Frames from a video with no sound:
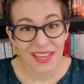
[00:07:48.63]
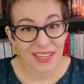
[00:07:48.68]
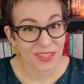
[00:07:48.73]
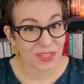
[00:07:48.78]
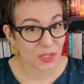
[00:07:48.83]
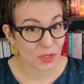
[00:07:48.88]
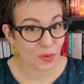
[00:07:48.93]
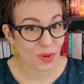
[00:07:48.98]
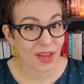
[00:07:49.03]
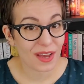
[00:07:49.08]

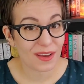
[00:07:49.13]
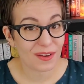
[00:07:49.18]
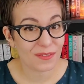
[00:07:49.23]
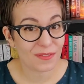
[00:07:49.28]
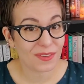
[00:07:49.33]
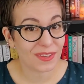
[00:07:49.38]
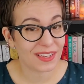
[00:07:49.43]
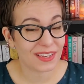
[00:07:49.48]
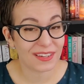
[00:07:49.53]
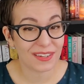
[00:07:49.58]
Do you
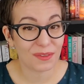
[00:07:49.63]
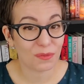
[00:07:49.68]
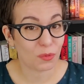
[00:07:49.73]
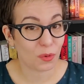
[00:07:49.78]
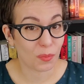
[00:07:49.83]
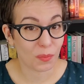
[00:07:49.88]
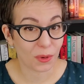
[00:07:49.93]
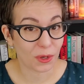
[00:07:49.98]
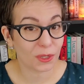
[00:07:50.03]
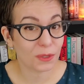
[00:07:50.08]
have a
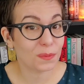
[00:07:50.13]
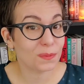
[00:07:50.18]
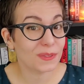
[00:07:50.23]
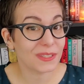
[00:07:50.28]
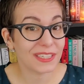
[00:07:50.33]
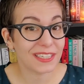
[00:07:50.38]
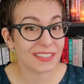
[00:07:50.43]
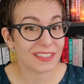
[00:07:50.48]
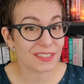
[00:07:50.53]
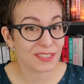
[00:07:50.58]

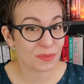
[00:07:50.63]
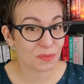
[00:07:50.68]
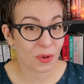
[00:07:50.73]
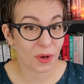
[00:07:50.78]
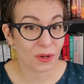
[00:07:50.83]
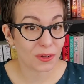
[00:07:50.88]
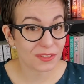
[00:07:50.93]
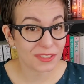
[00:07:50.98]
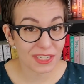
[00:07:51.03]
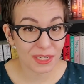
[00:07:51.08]
remarkably
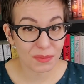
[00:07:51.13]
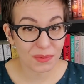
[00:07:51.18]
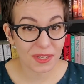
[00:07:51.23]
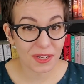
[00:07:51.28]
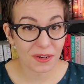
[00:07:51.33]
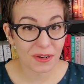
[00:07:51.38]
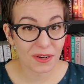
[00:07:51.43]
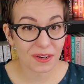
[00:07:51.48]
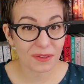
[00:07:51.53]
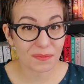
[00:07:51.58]
small
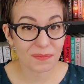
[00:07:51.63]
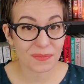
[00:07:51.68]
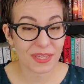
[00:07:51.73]
TBR?